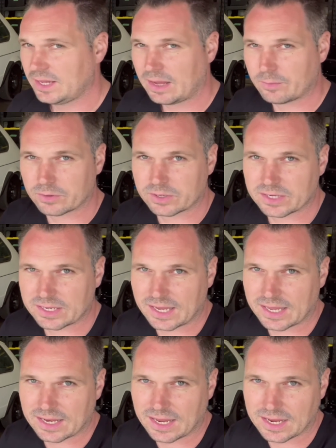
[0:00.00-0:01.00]
and we're going to
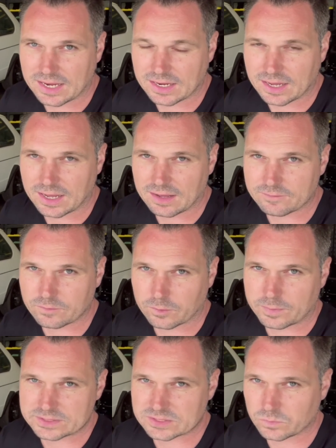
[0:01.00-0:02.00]
get a
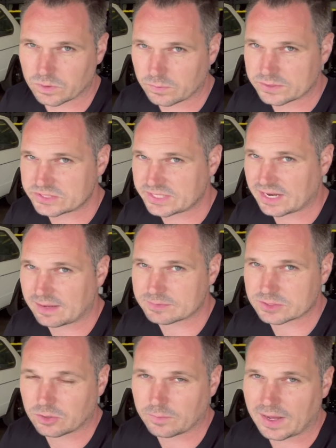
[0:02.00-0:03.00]
4-piston Willwood set up
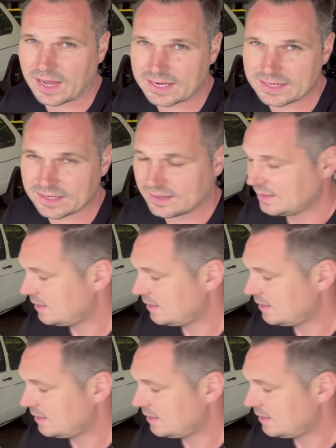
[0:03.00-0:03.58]
to go behind it.